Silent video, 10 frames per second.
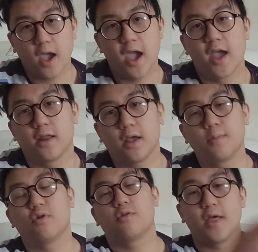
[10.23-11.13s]
And
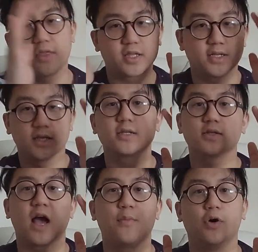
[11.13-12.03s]
in
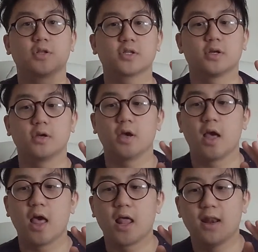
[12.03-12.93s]
parenthesis, I put
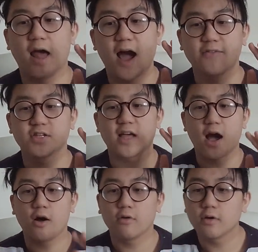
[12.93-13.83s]

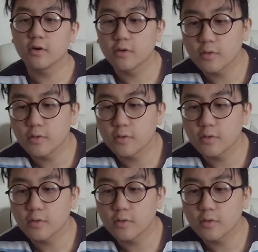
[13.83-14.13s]
lifestyle,